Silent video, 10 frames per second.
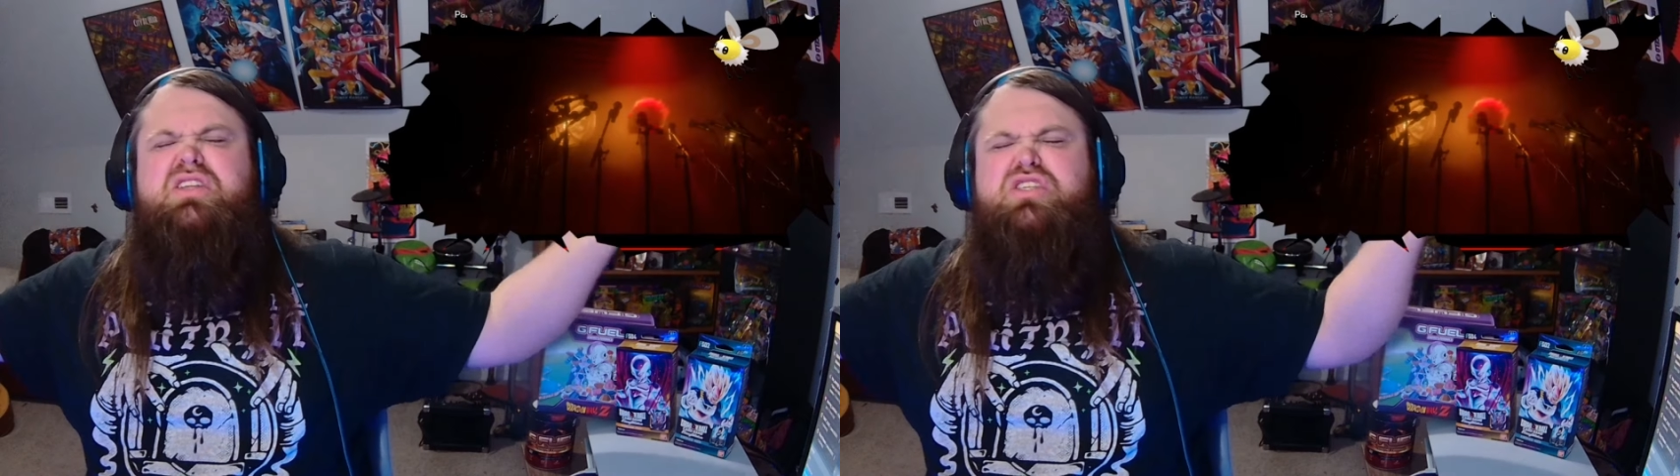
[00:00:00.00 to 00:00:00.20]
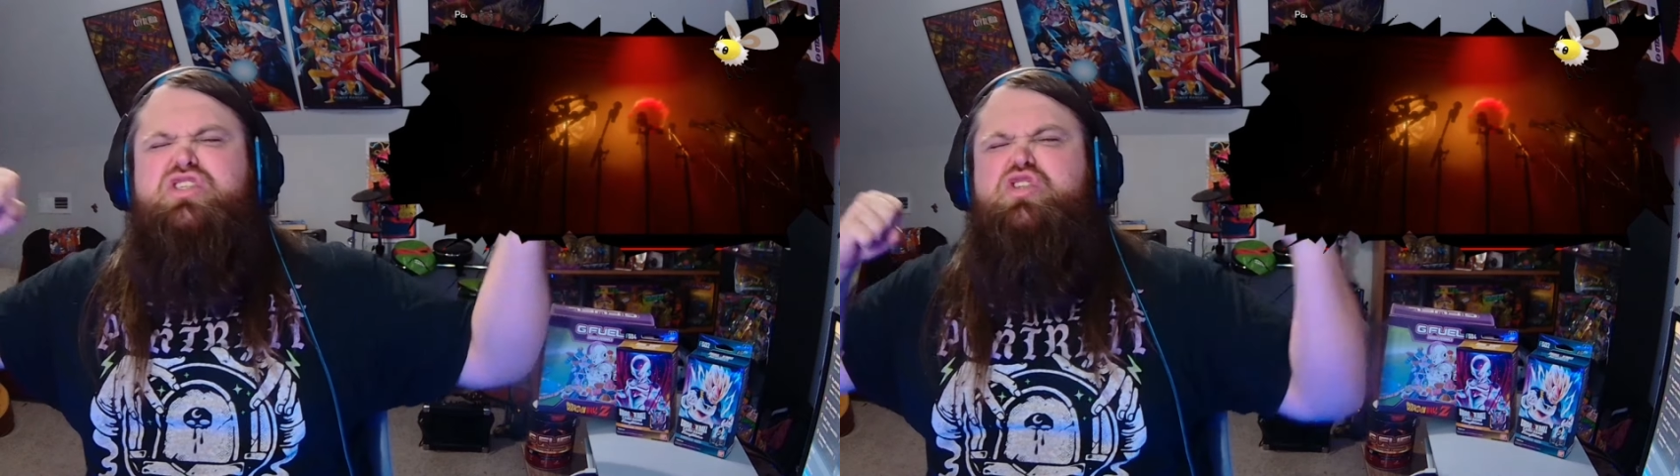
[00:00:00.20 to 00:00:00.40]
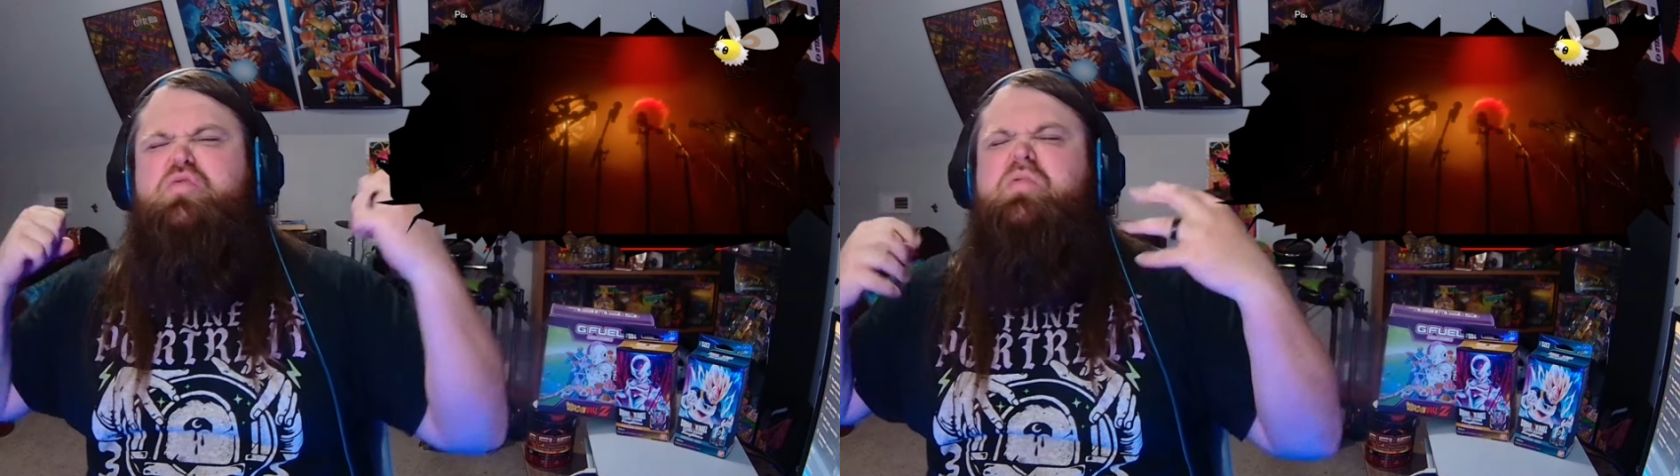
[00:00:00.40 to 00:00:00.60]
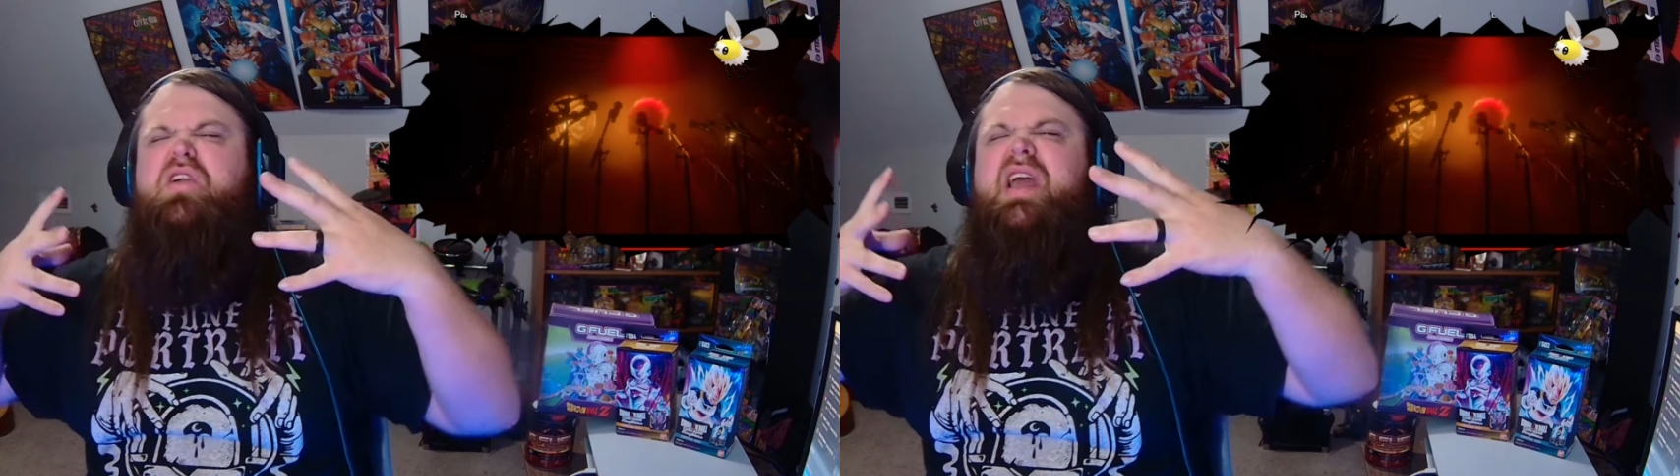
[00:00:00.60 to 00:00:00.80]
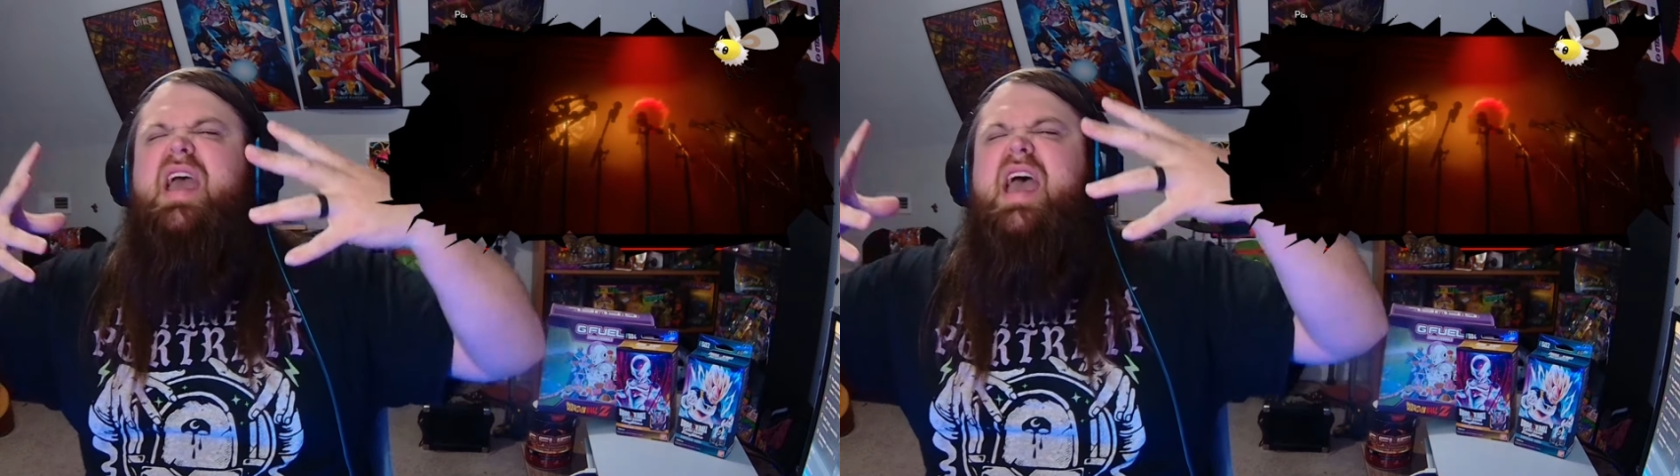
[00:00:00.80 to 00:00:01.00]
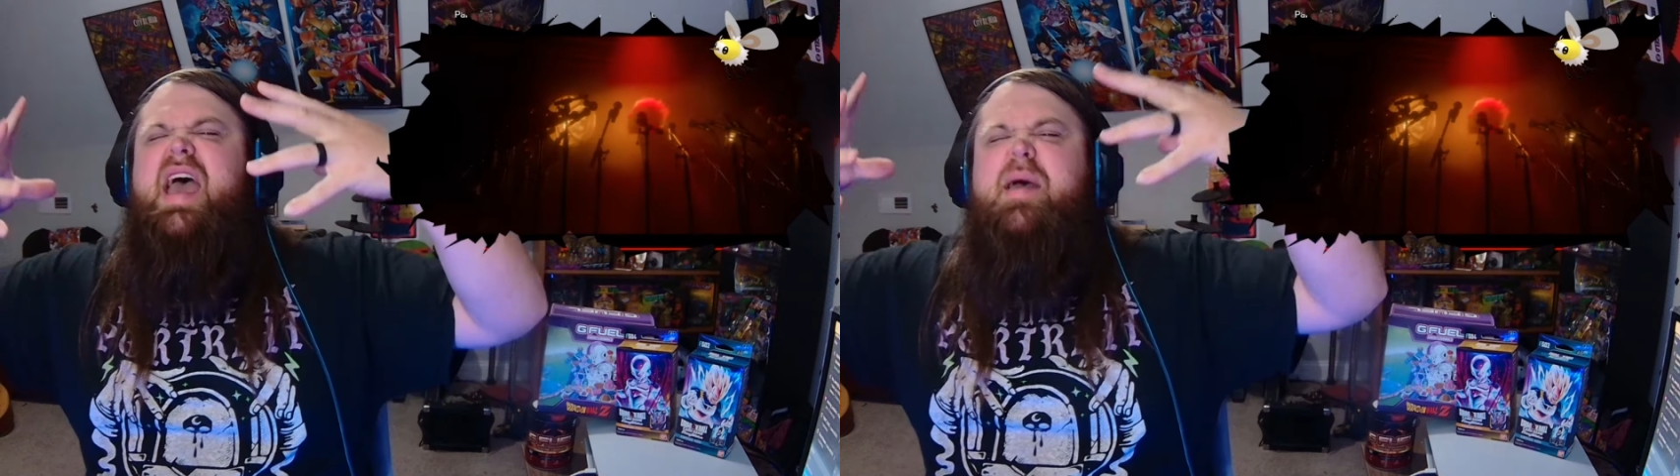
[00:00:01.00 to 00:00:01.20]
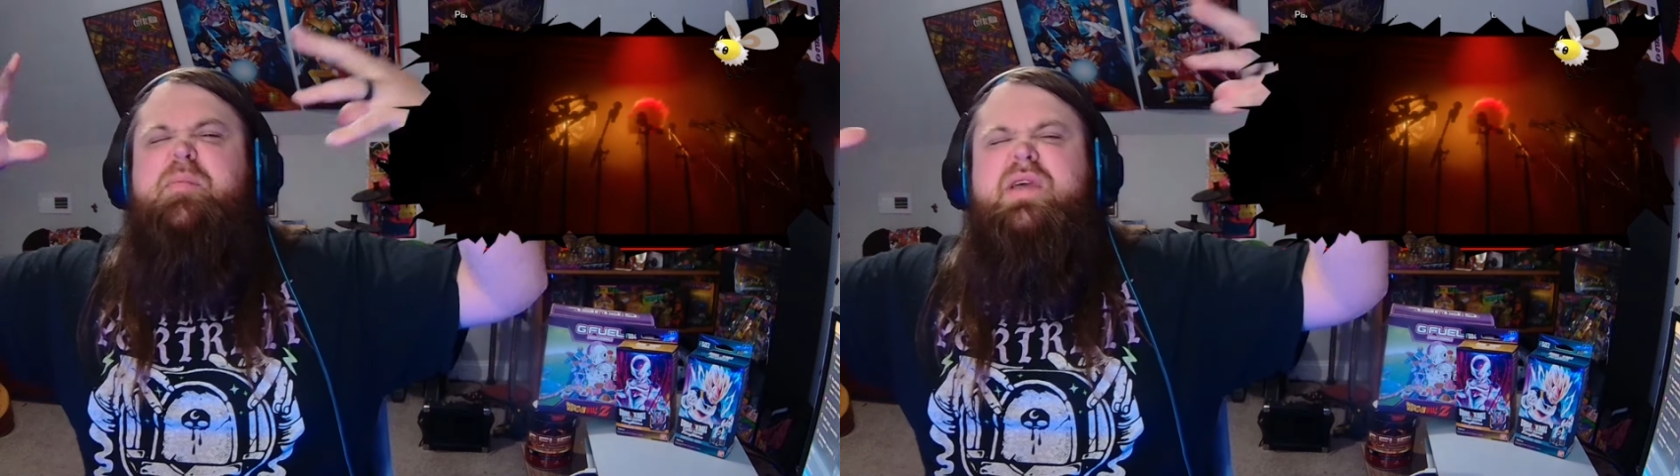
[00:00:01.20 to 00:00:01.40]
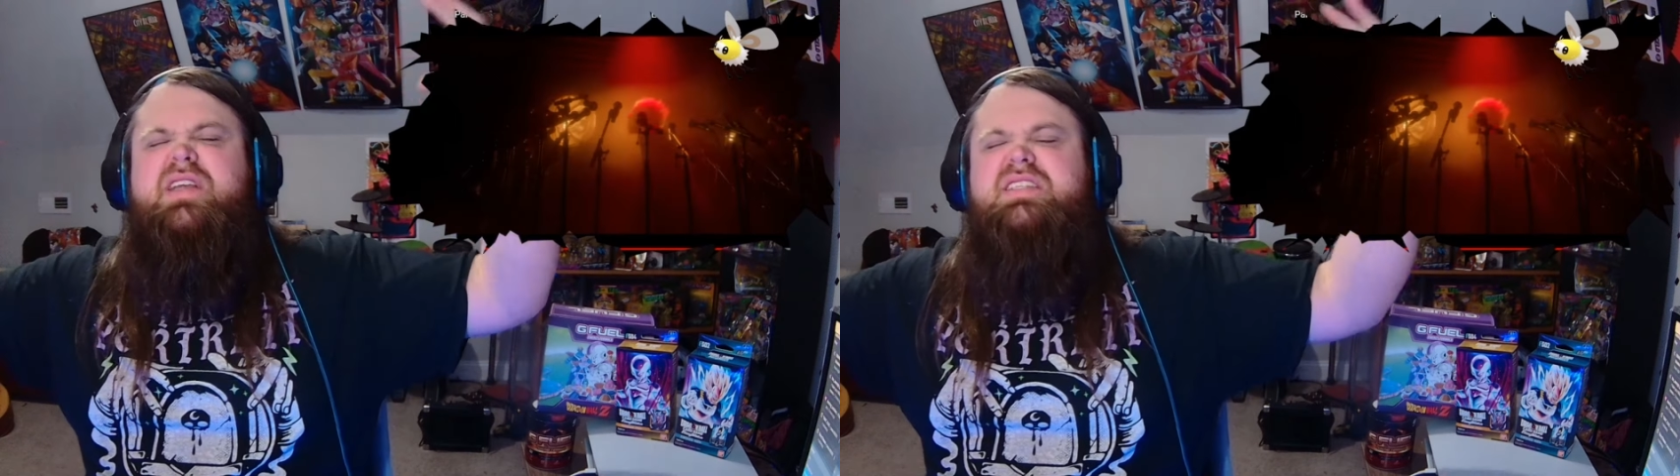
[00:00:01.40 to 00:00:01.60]
just super
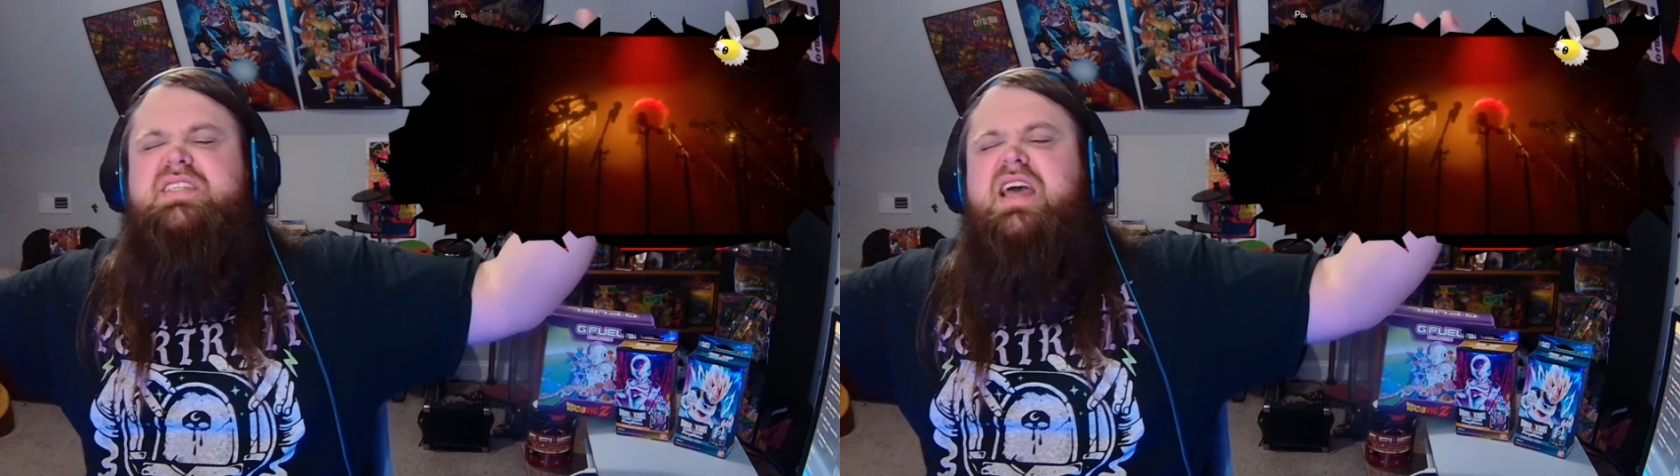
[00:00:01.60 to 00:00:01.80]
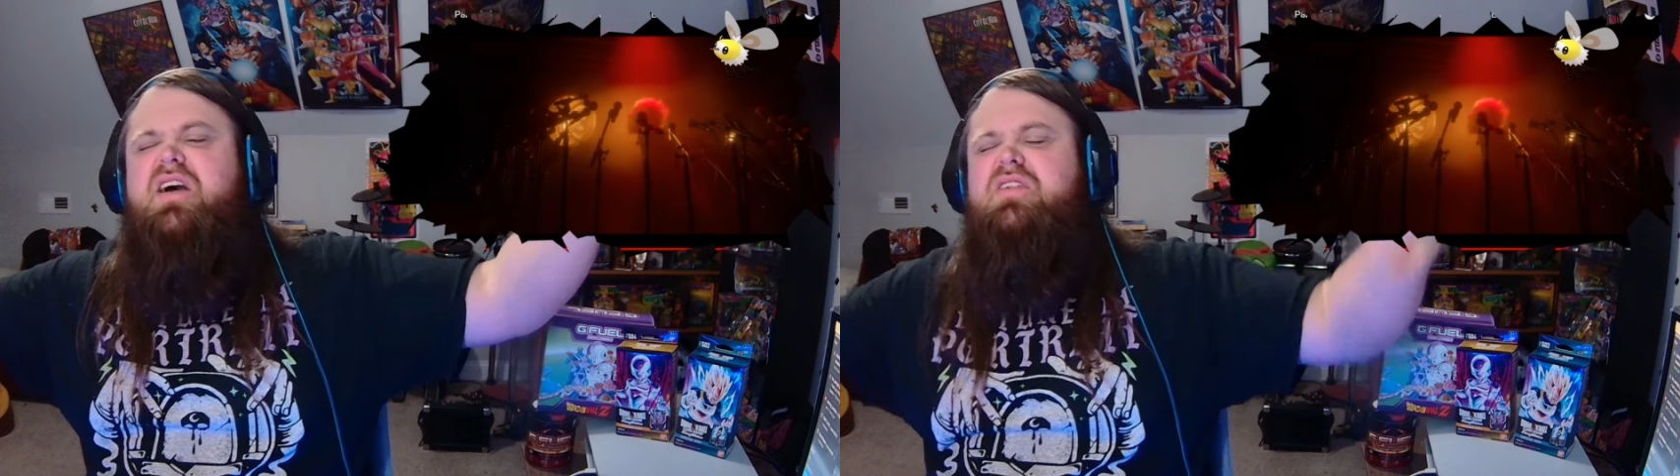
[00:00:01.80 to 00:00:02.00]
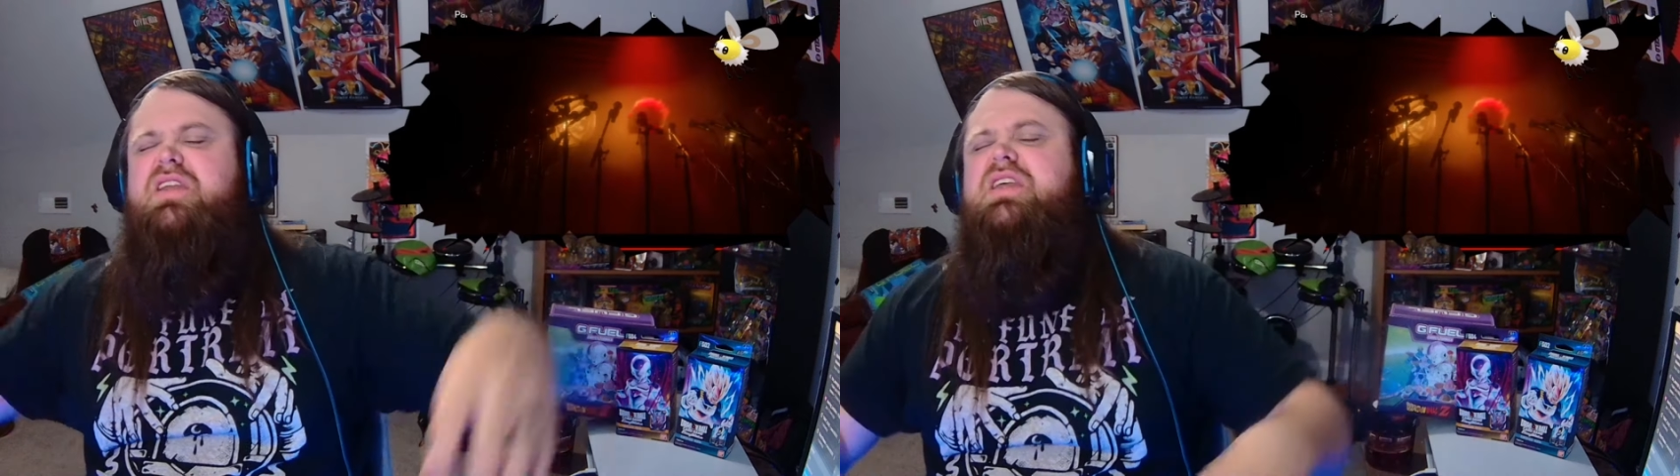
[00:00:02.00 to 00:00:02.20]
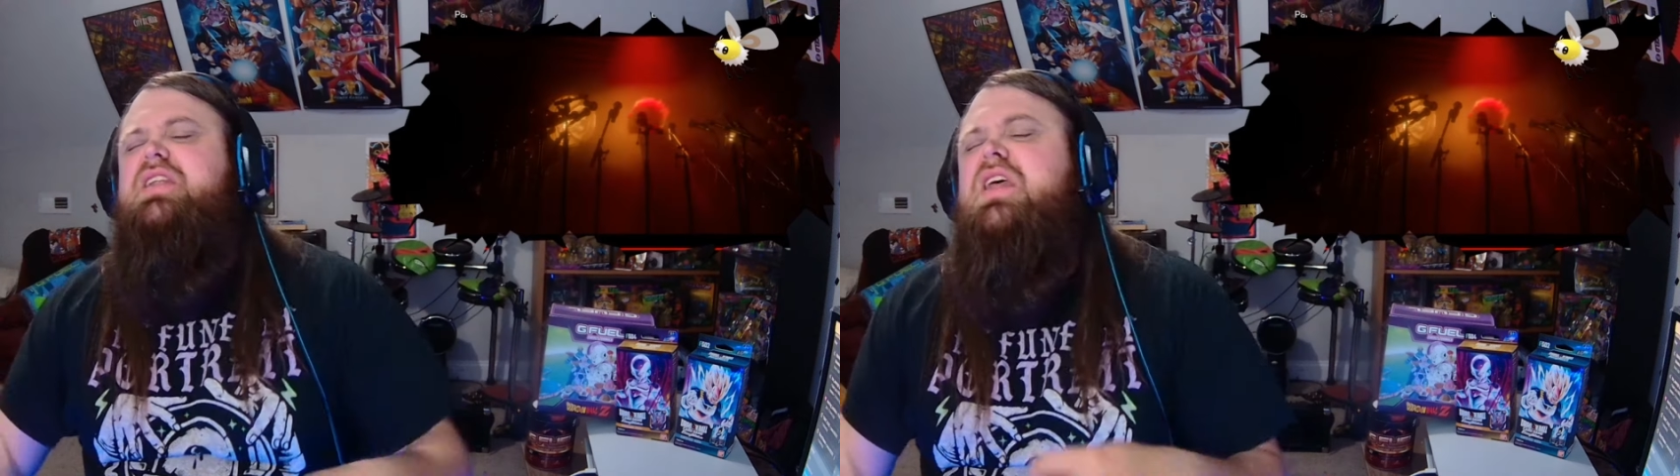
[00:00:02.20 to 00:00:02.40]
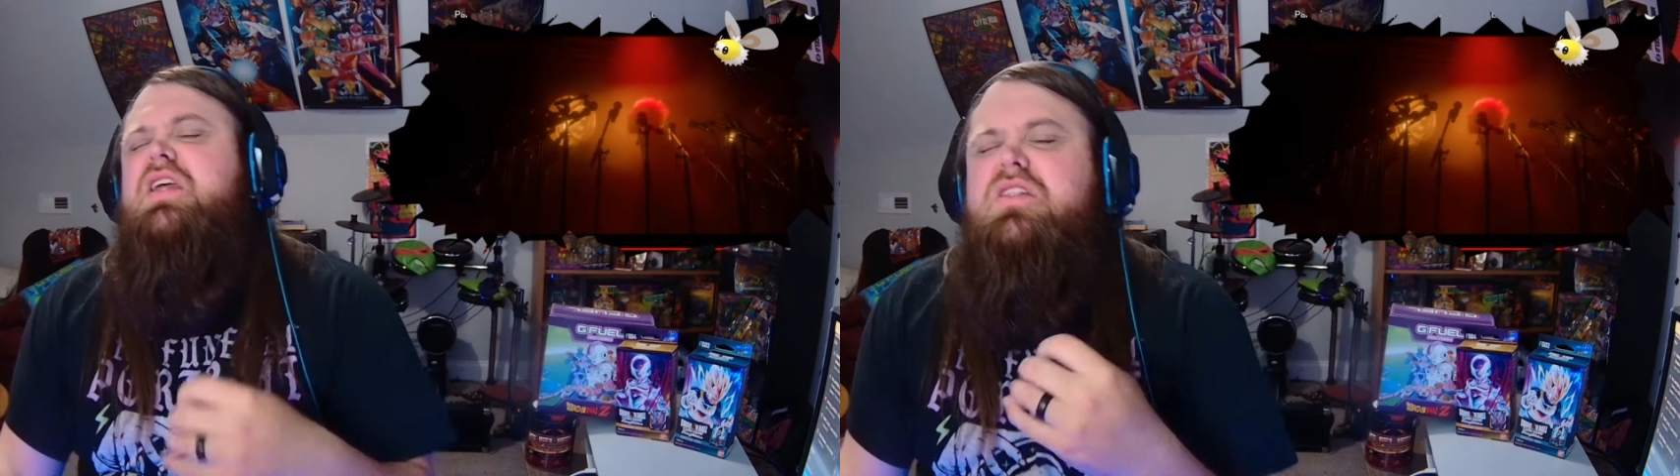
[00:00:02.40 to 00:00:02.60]
epic sounding.